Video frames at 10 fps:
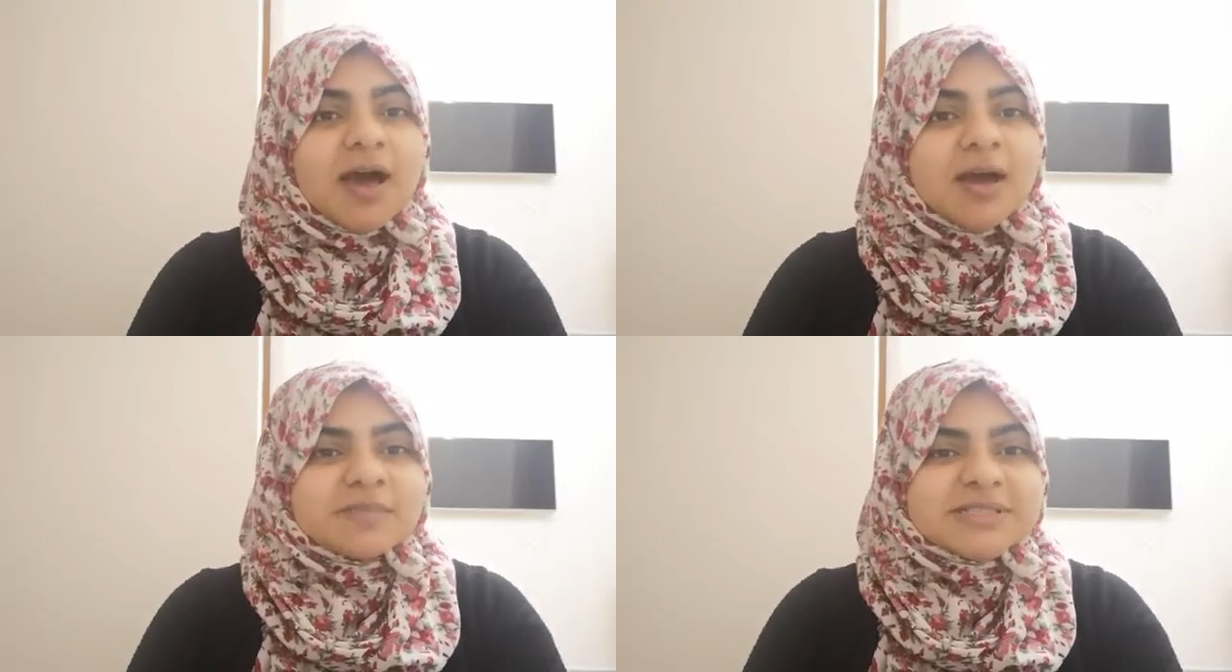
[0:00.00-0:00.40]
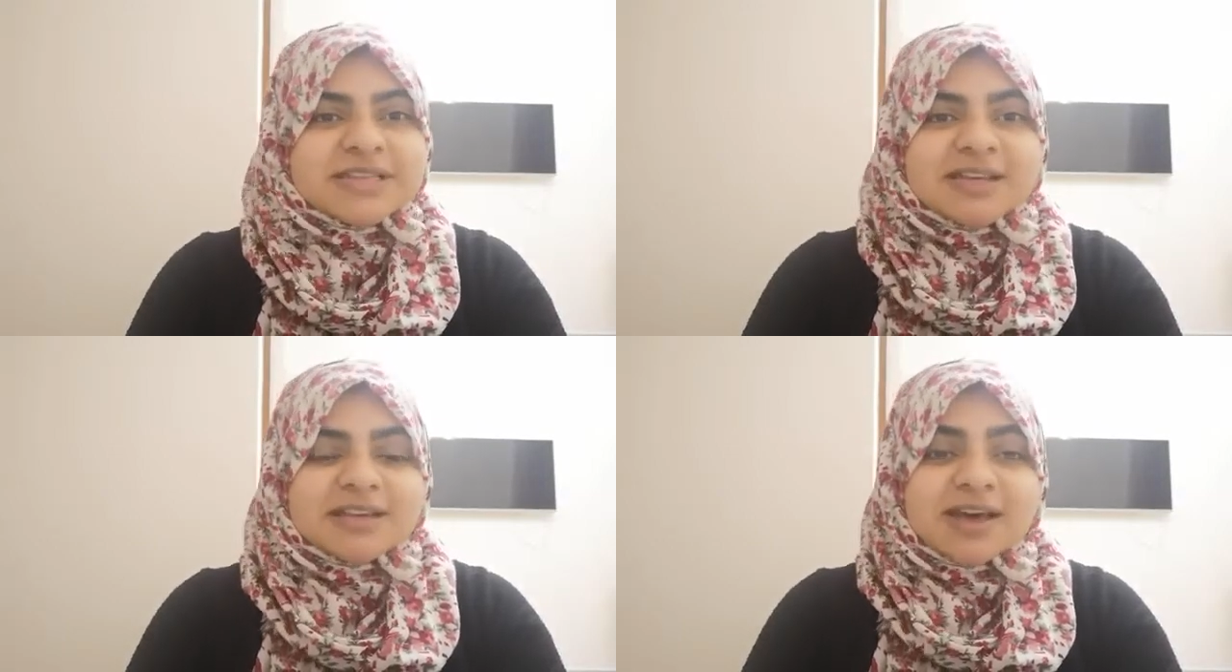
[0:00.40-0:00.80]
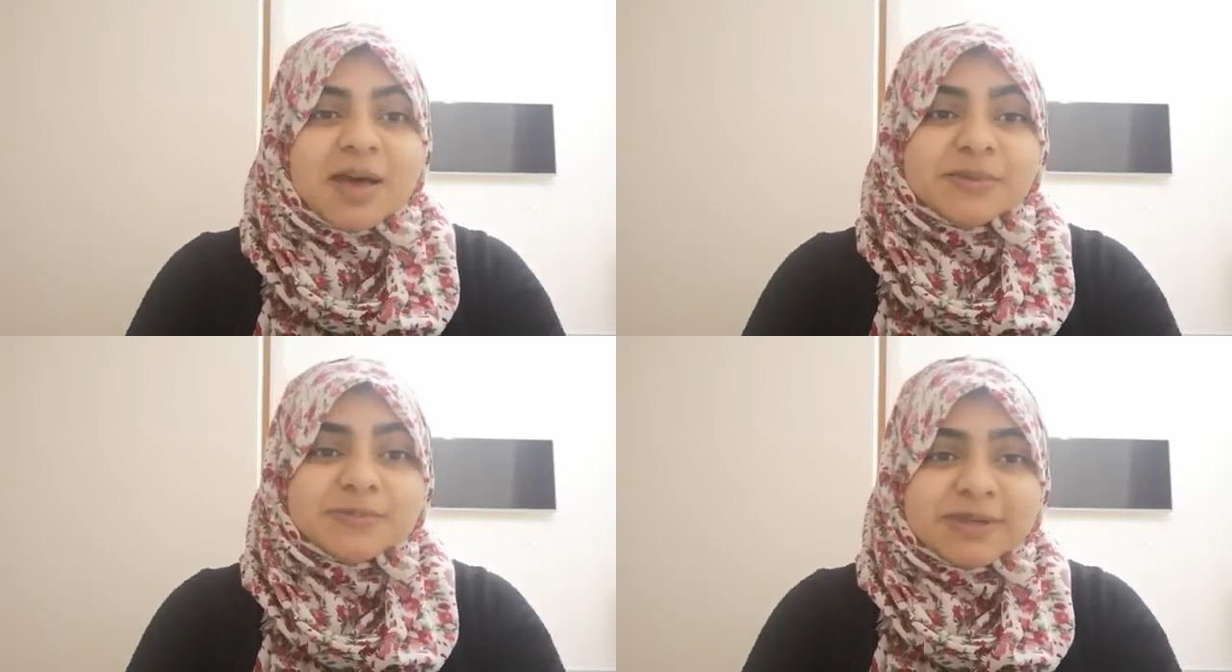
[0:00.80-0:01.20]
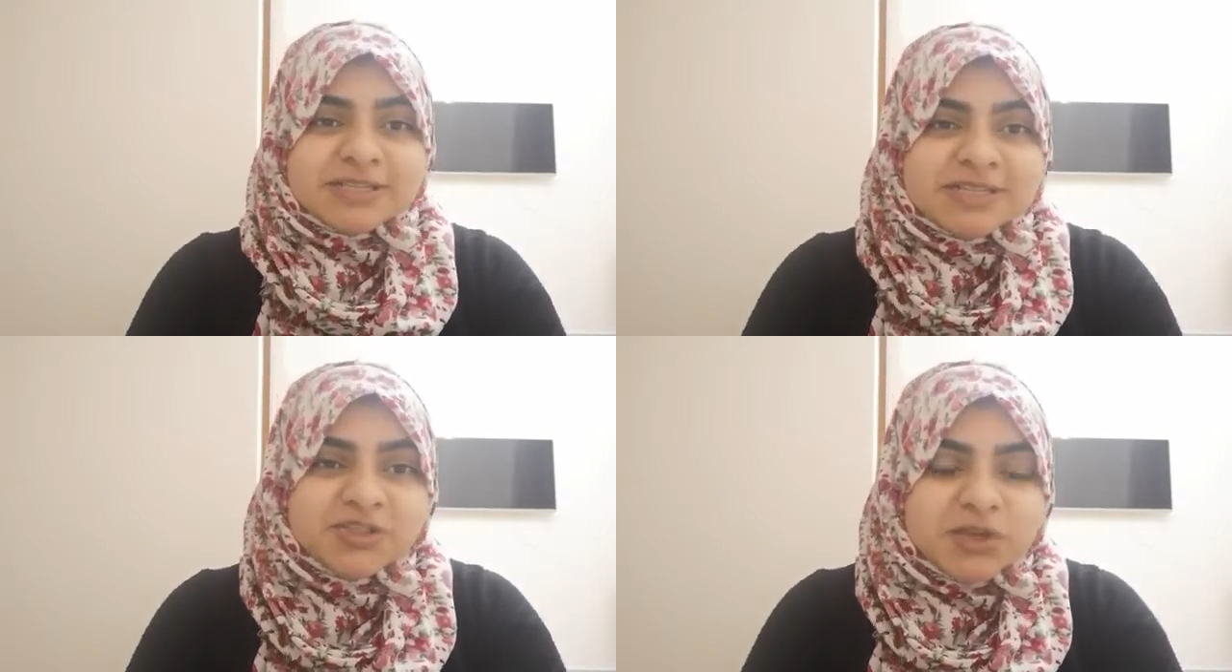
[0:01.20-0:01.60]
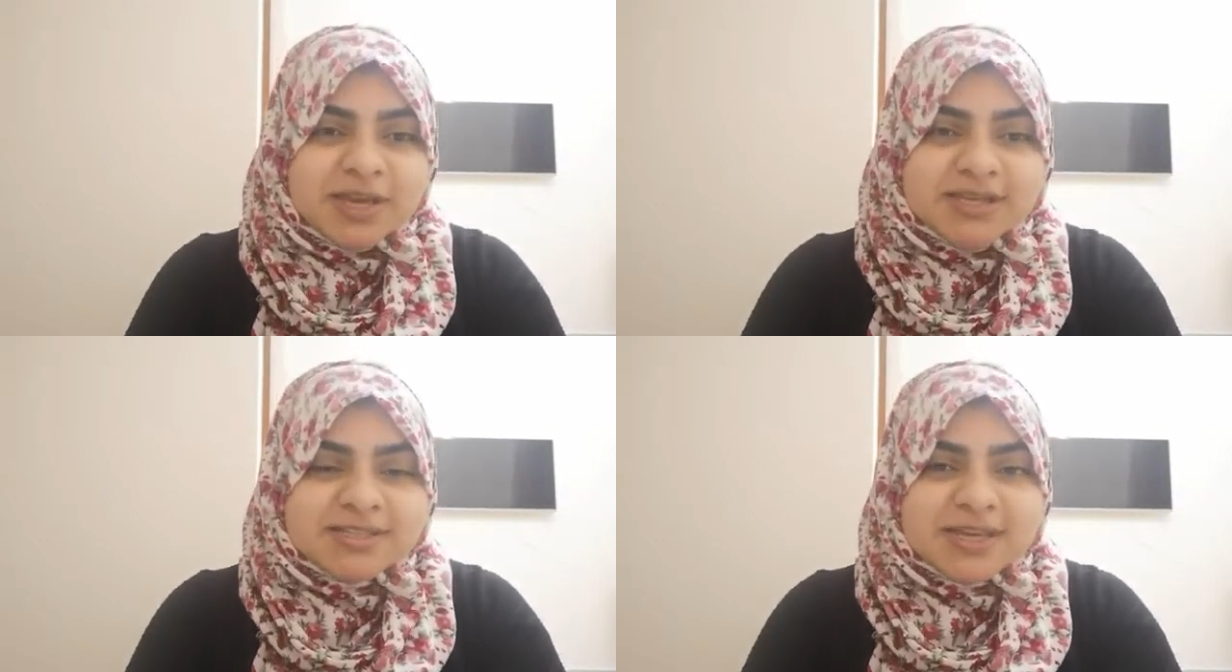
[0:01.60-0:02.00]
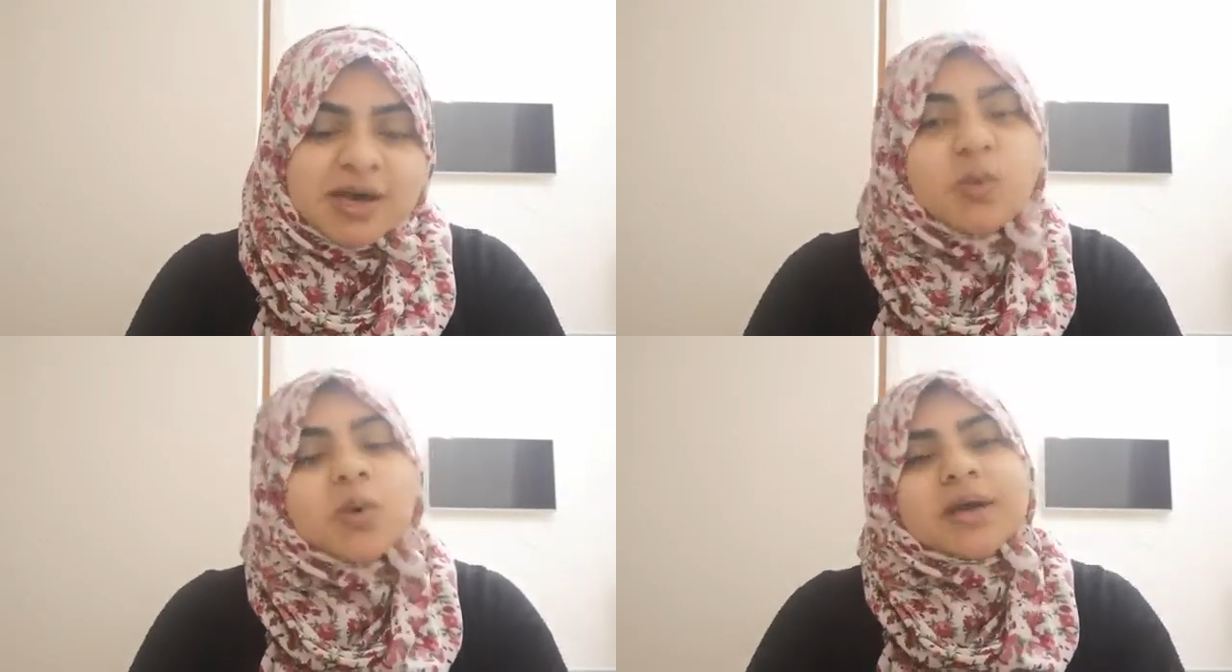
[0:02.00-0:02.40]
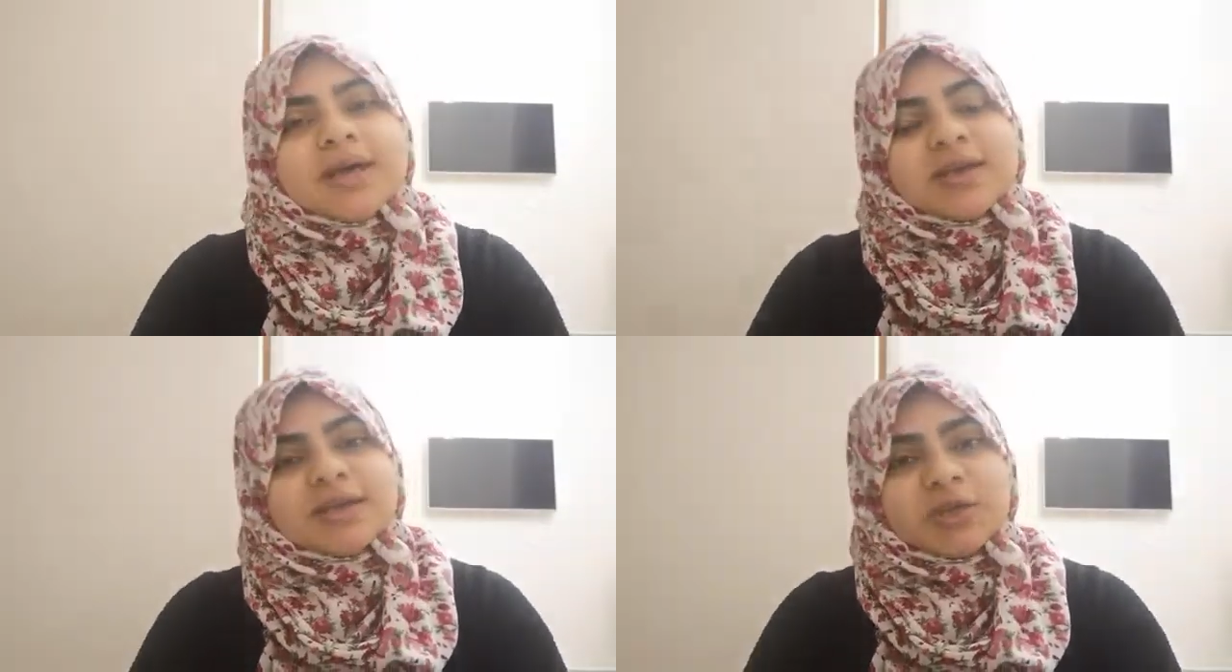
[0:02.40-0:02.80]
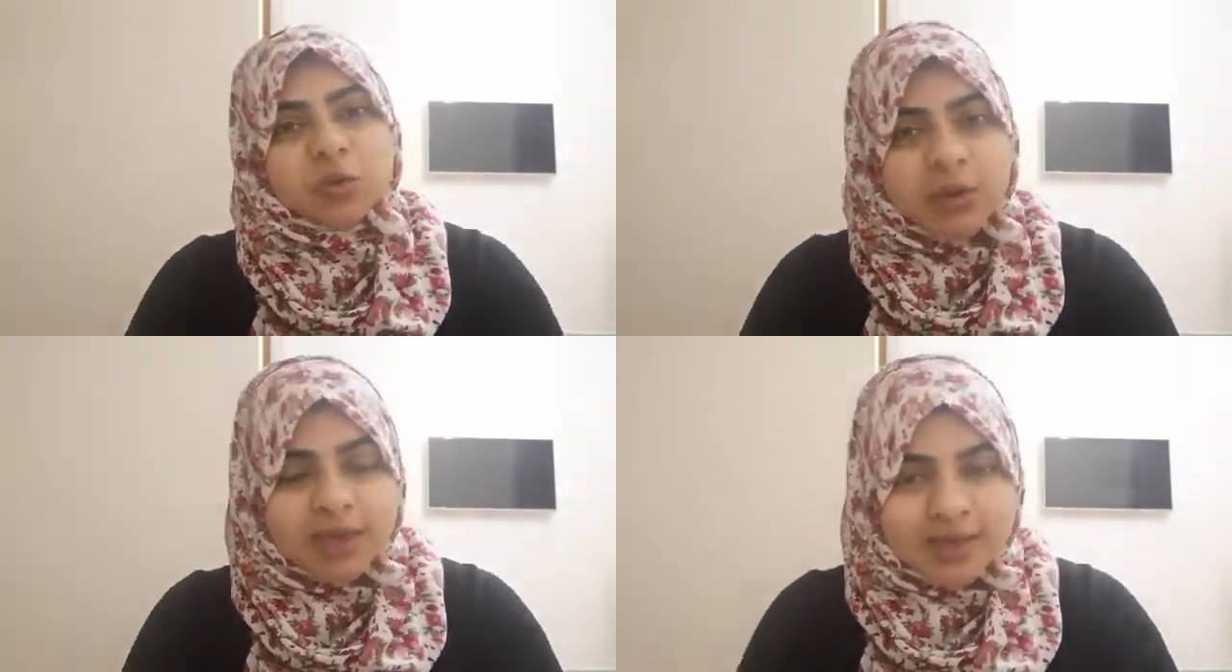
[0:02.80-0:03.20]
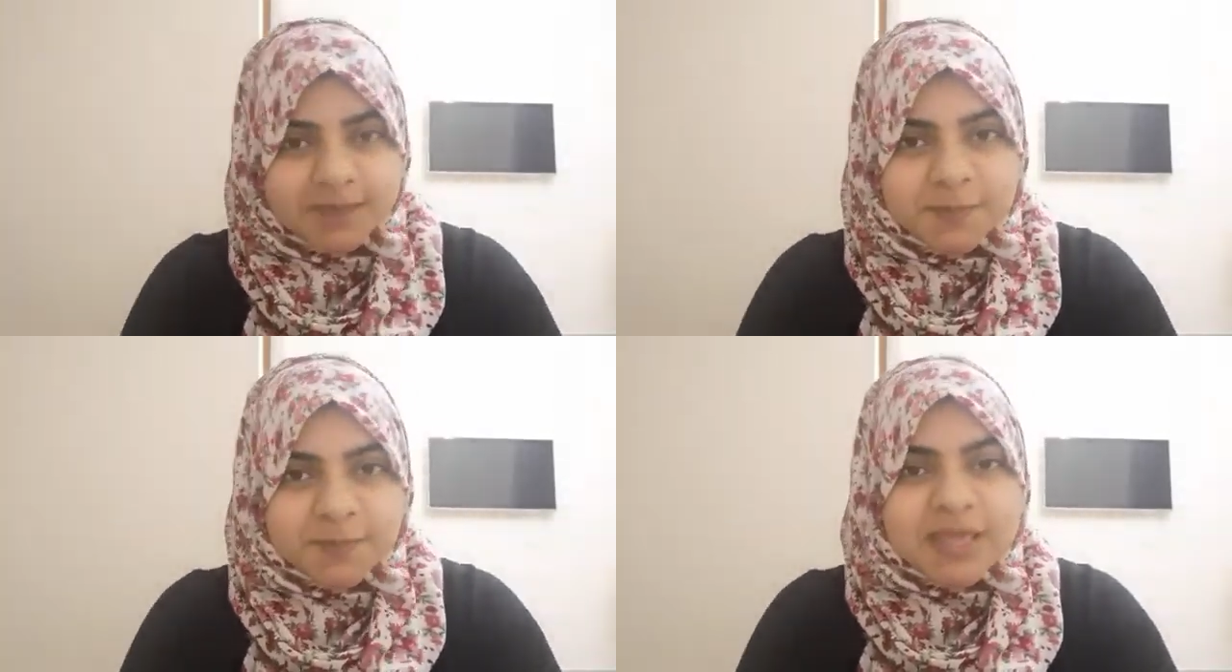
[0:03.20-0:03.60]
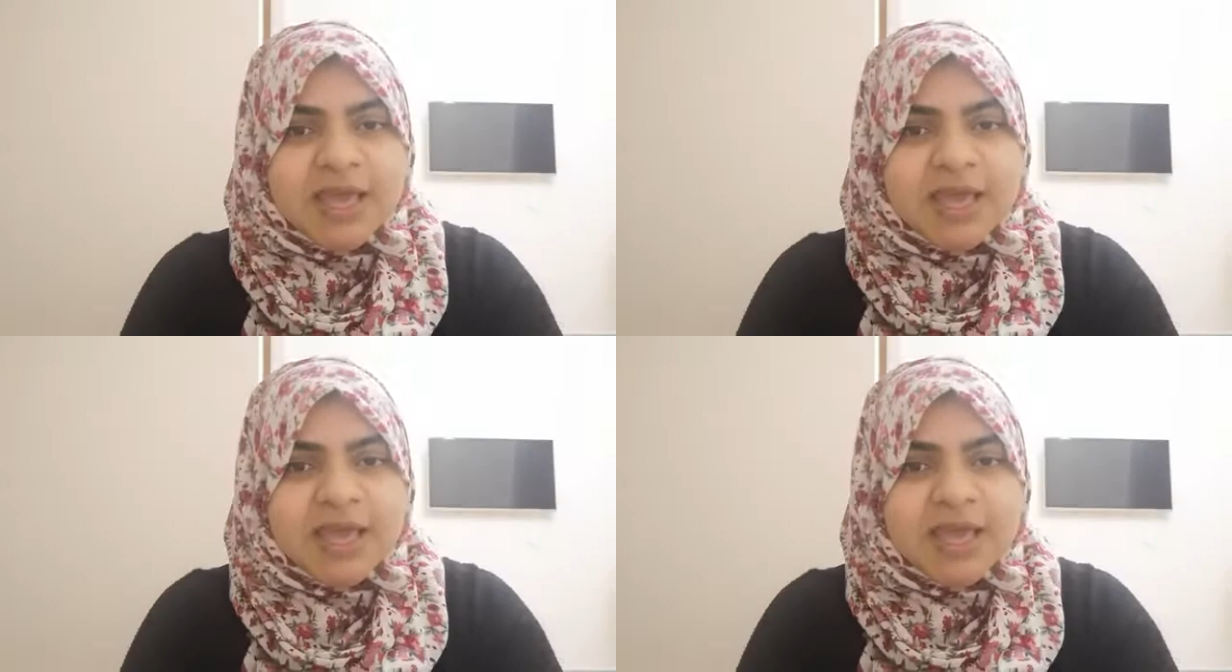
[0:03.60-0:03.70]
I'm Sineena. I'm a special educator working in UAE.